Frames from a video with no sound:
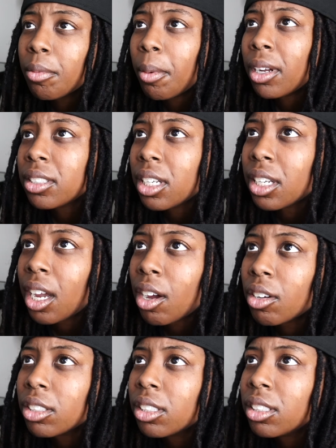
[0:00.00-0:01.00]
project
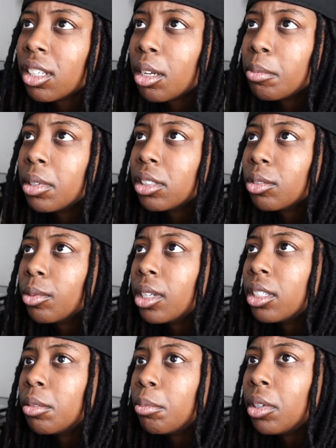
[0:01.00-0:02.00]
out, because this ain't Mr.
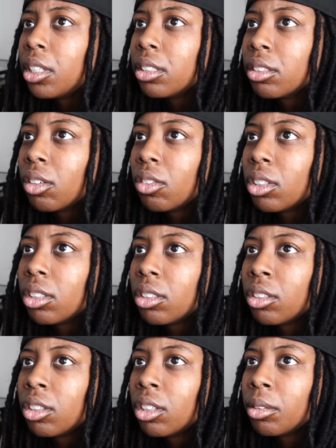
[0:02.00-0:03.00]
Ready to Blitz on
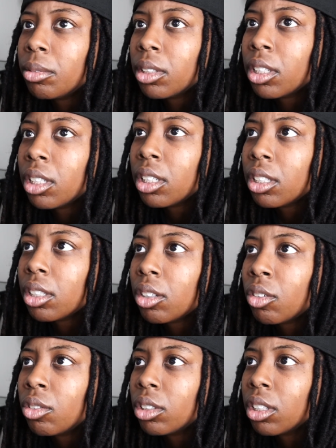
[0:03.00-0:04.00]
it. You know what I'm saying?
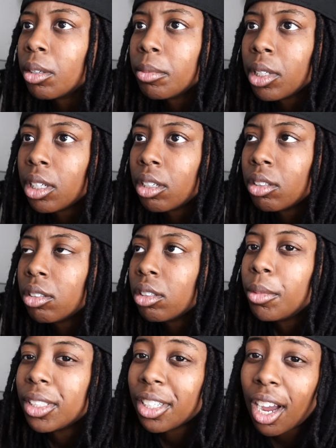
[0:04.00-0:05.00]
On the thumbnail.
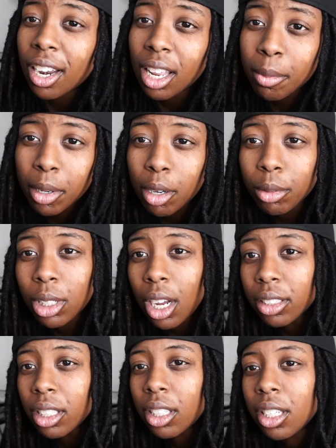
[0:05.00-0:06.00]
But y'all let me know what
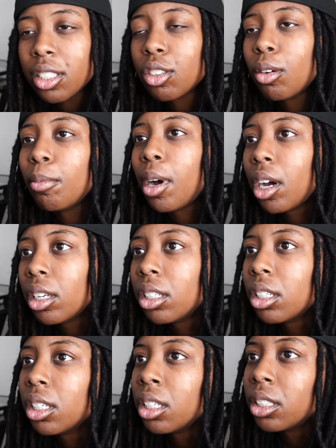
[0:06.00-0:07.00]
y'all think of Kenzo
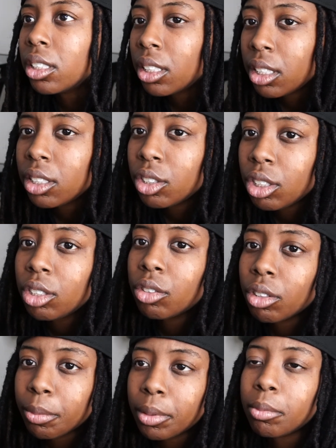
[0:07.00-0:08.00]
Balla and TG
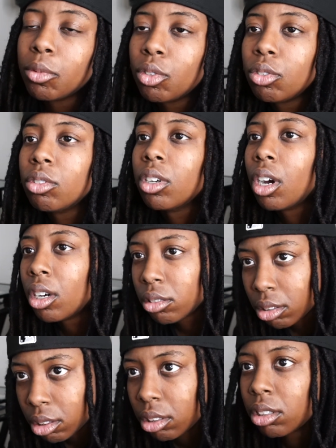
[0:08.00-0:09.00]
Crippy. Move
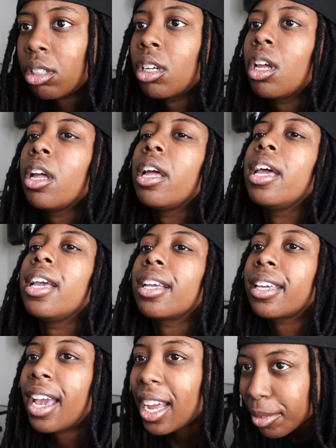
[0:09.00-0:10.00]
cautious. And
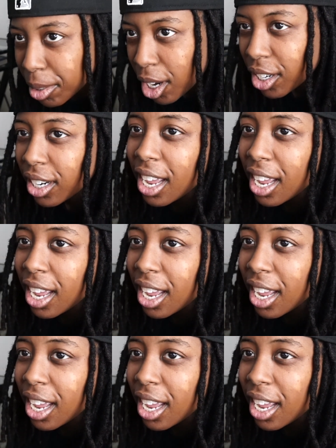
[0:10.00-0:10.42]
catch me on the